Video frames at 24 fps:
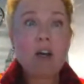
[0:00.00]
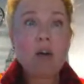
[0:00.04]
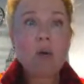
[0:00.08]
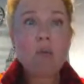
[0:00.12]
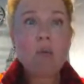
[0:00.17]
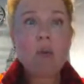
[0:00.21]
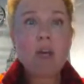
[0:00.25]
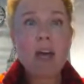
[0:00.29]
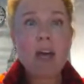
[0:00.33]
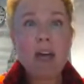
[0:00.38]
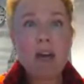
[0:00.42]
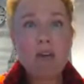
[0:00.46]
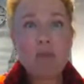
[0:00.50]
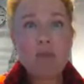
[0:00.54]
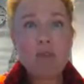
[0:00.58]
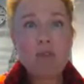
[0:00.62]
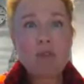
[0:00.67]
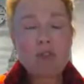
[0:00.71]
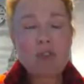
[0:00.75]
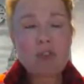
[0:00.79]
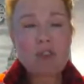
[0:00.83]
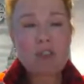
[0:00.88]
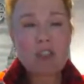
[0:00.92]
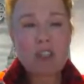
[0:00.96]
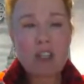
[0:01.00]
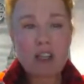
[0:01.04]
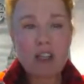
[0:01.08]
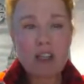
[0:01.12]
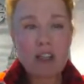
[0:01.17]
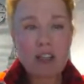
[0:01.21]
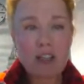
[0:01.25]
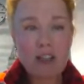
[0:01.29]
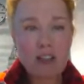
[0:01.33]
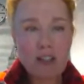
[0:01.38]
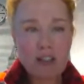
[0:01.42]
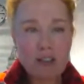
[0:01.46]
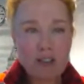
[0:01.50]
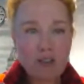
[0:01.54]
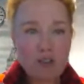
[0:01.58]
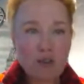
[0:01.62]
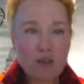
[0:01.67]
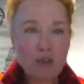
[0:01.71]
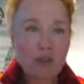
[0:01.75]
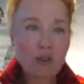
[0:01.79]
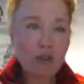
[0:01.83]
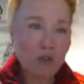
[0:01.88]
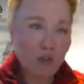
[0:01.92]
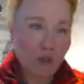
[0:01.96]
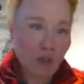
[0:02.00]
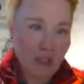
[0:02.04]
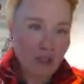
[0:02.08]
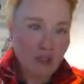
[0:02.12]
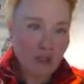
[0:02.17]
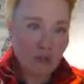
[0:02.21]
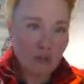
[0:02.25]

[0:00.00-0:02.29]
We have to see to degrees